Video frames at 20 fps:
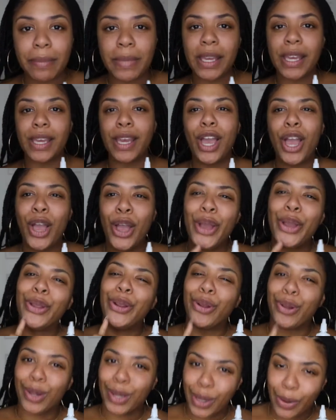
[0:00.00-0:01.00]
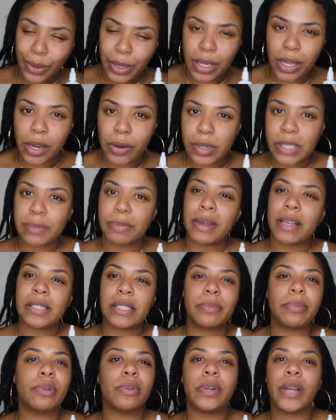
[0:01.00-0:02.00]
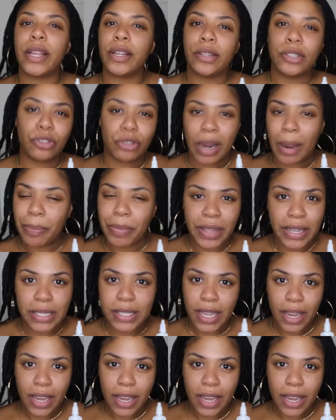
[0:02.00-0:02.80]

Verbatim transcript: me, you're low-key irresponsible and you drop things